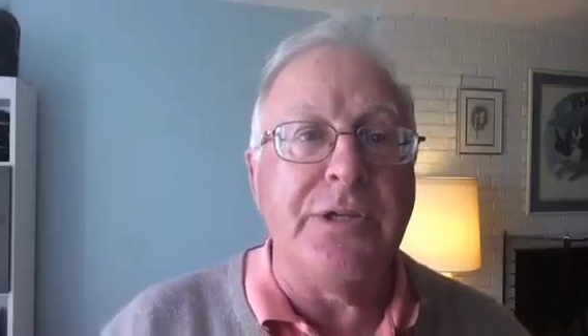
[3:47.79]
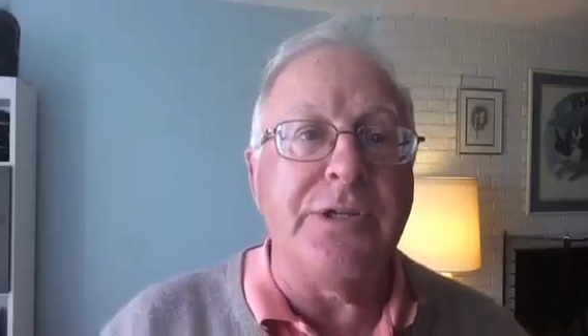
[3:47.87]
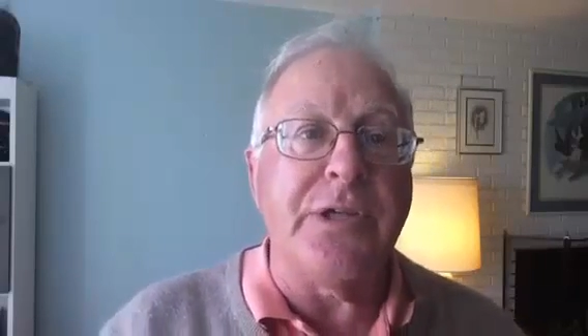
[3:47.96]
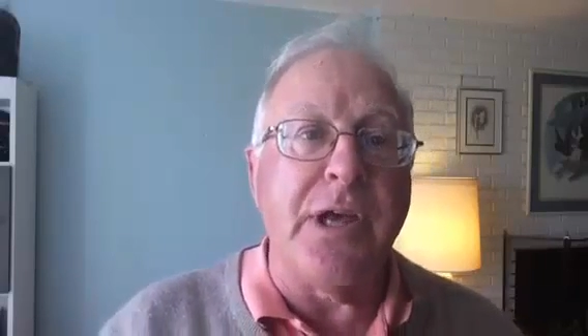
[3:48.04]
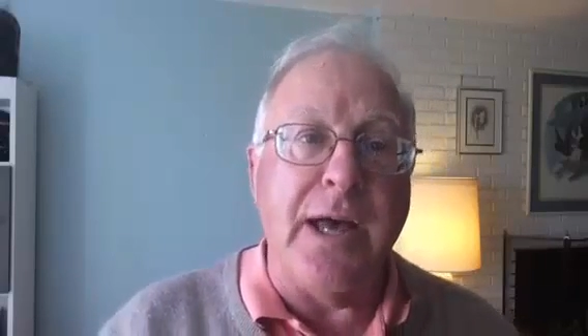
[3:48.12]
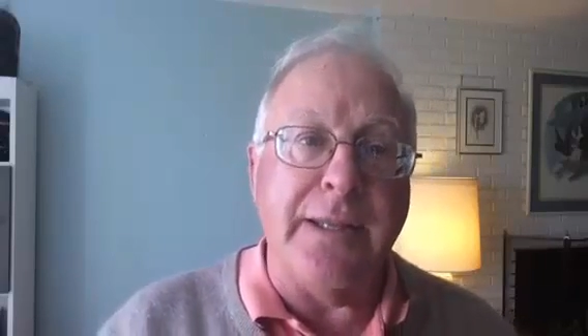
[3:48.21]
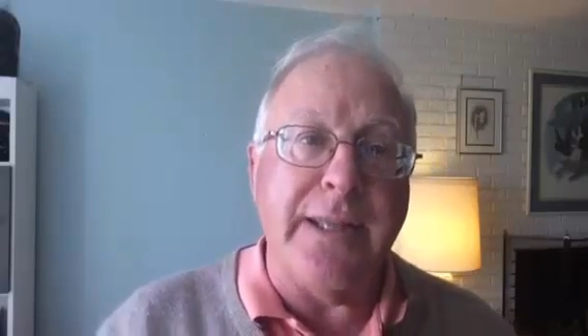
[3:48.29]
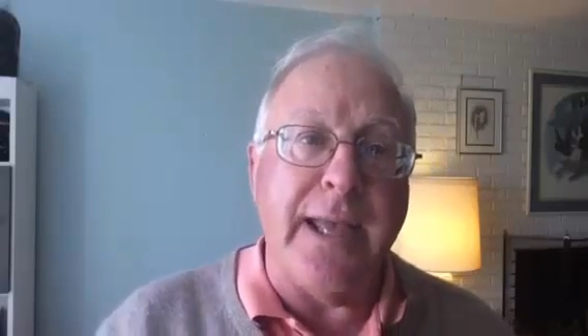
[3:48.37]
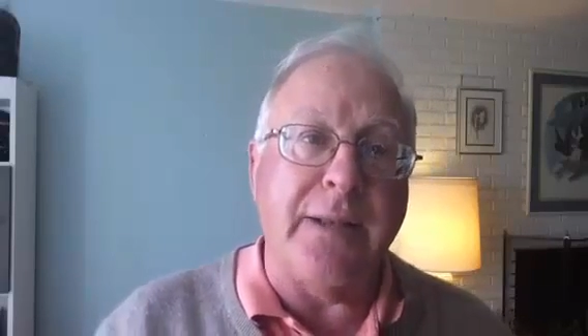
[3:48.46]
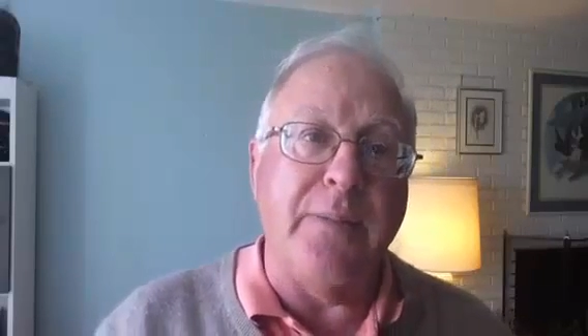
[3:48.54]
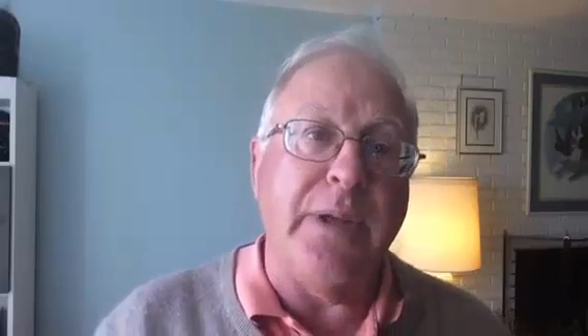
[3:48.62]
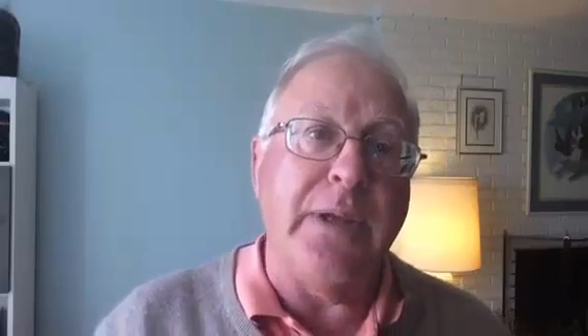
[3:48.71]
Just
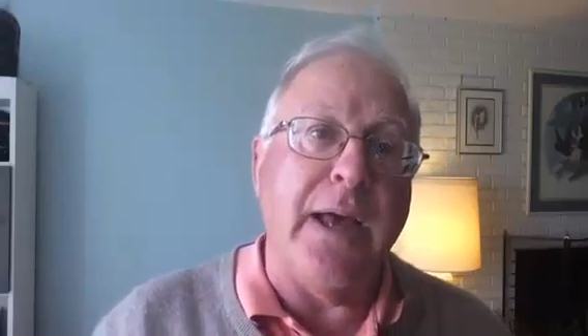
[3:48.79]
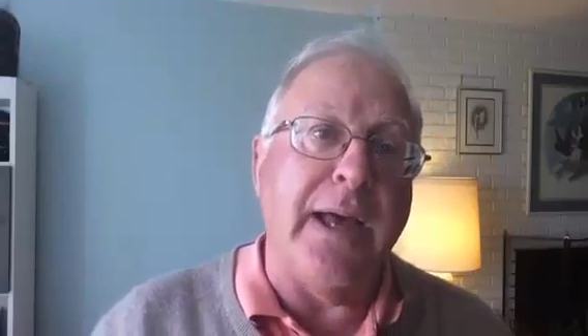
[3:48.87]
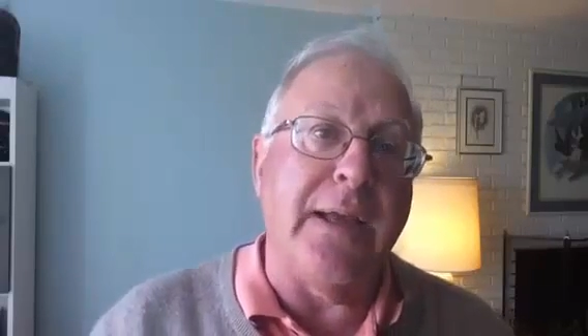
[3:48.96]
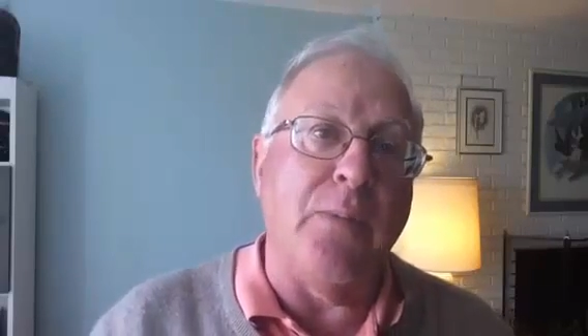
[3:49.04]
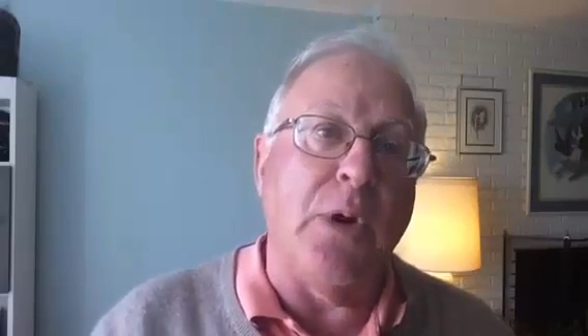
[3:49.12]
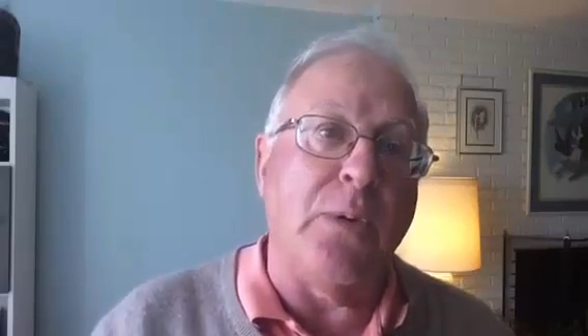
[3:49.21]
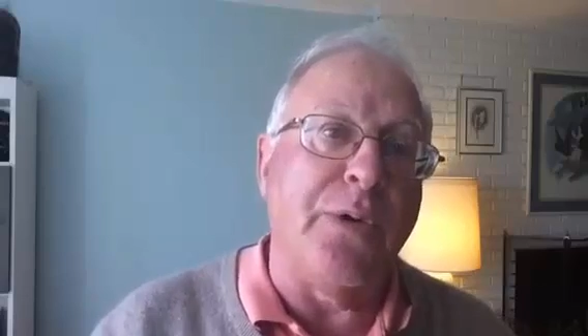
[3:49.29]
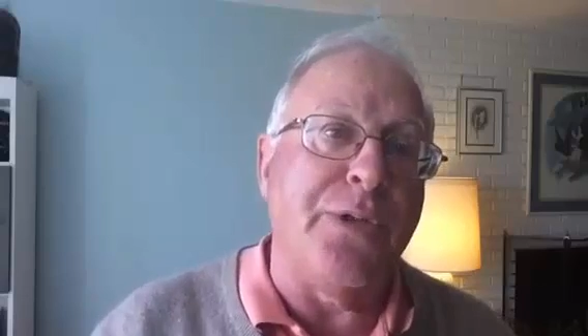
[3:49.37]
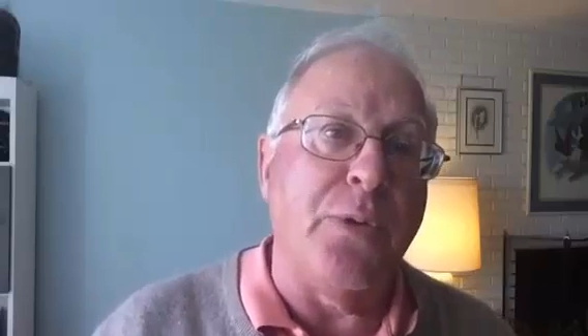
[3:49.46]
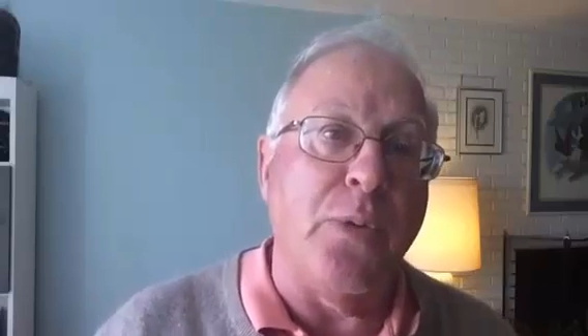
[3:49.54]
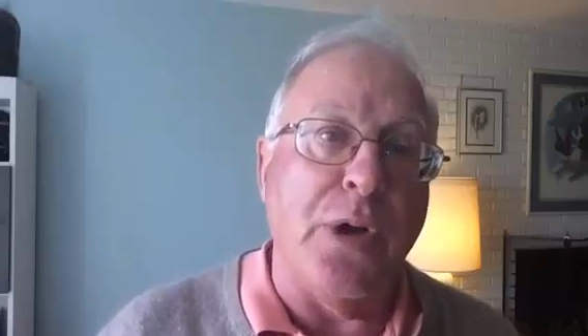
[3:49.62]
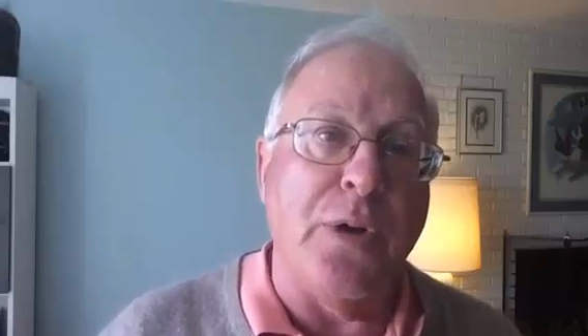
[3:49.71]
contact me. I can work
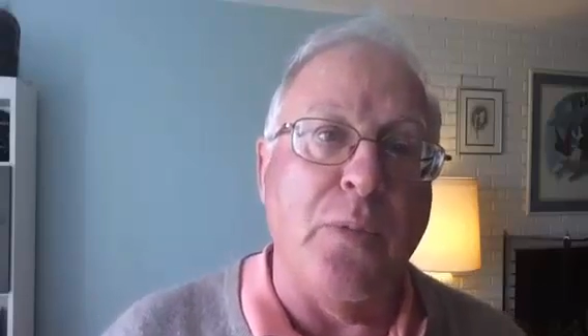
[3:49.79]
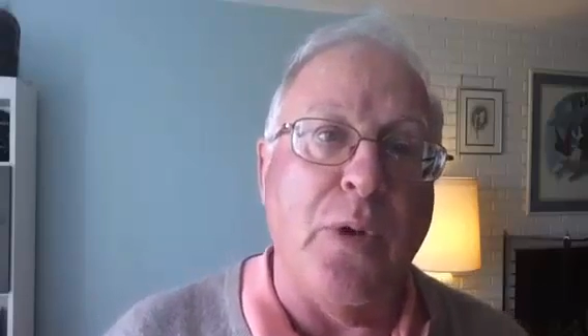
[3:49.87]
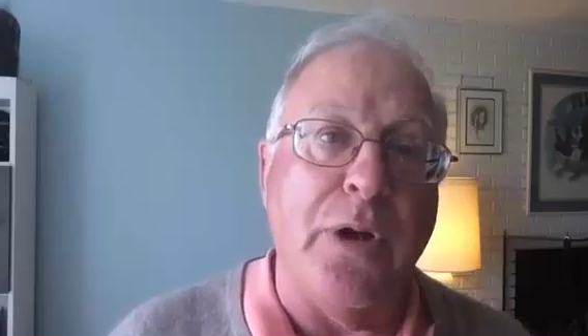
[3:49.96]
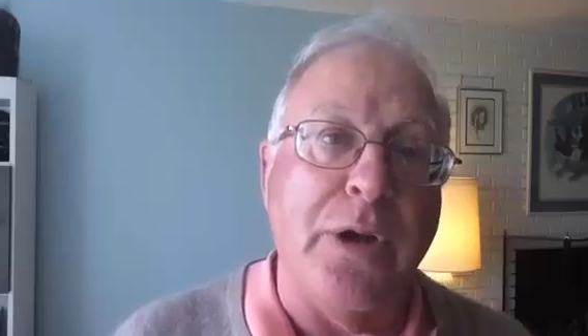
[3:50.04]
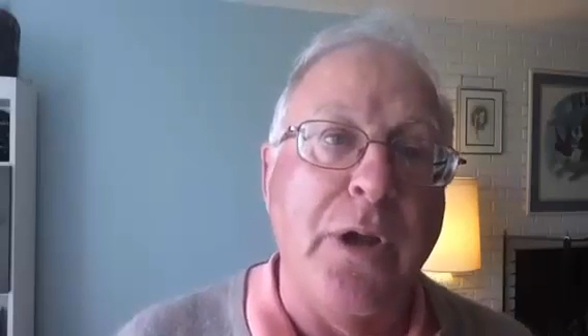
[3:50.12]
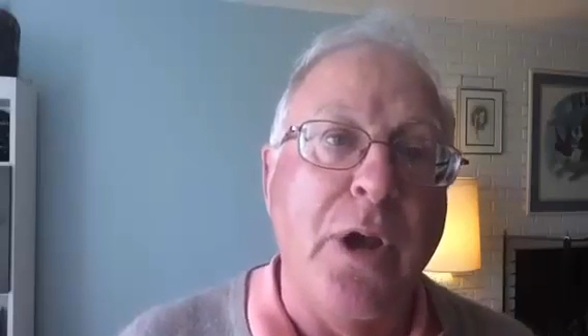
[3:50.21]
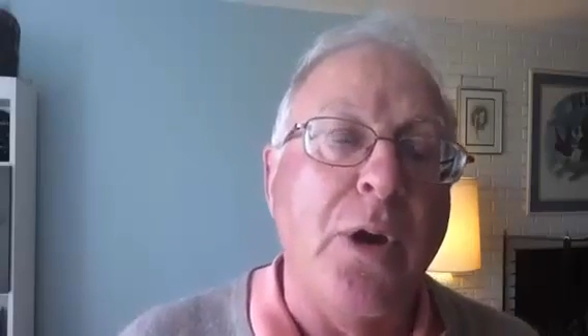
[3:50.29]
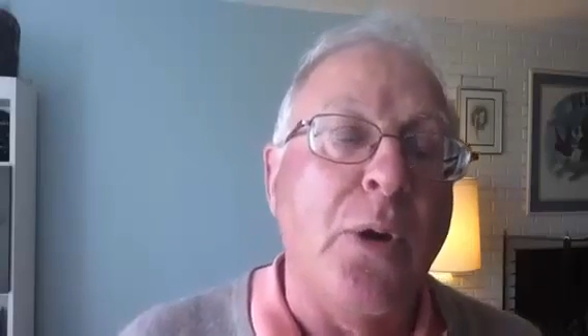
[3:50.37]
with you one-on-one.